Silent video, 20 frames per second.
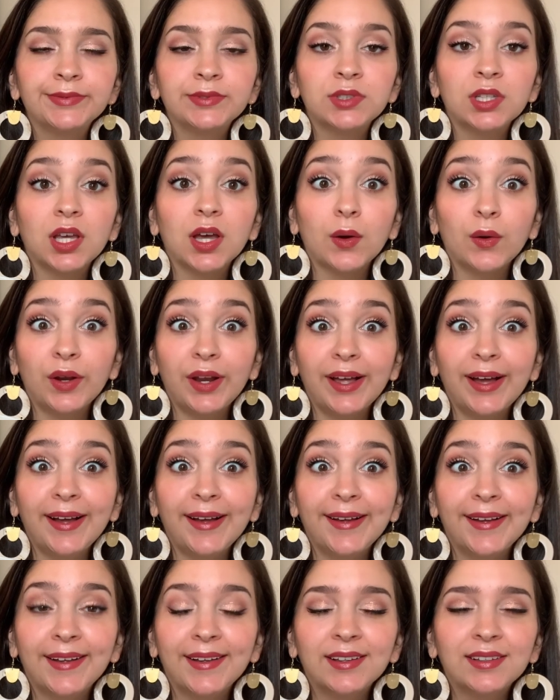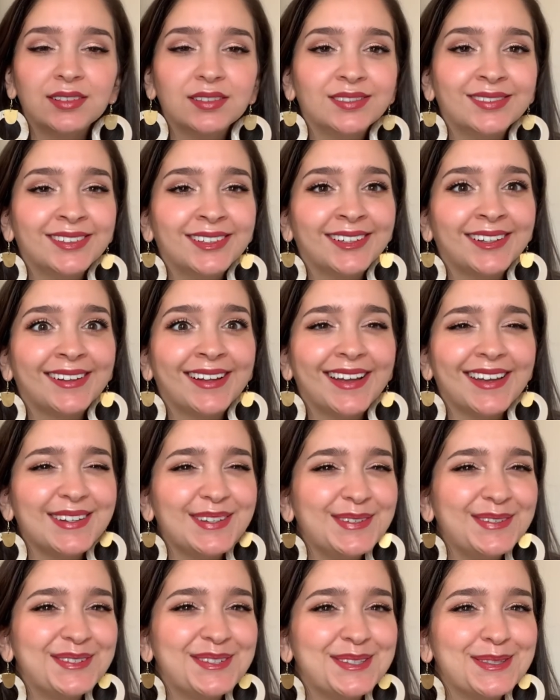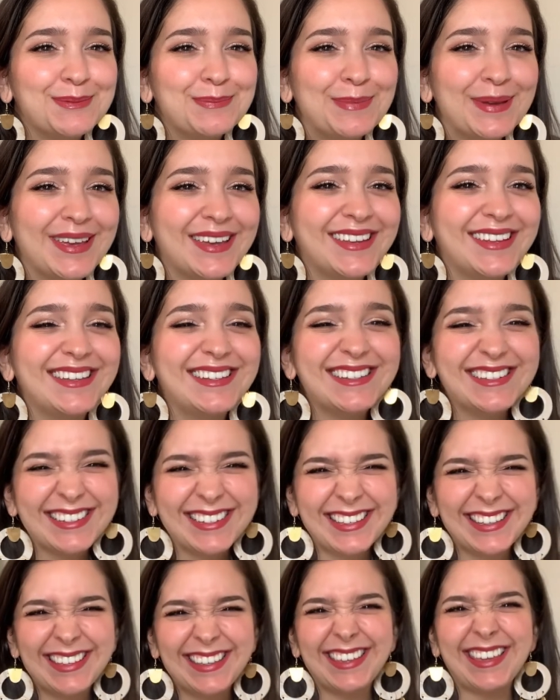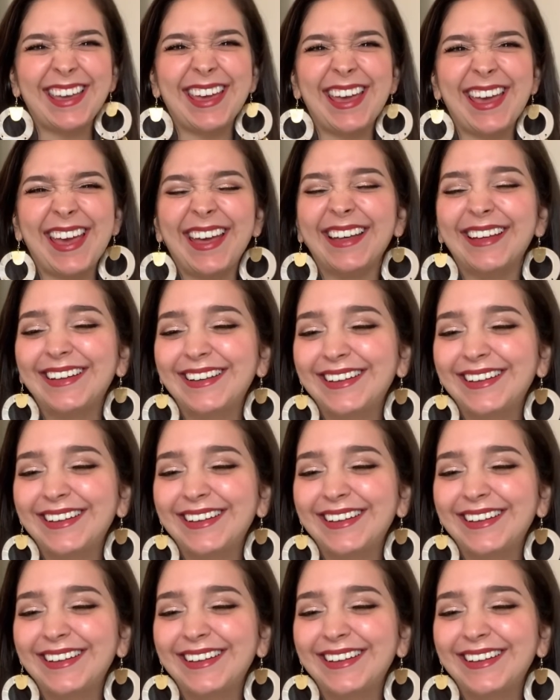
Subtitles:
Hola. You're doing Spanish. Yeah.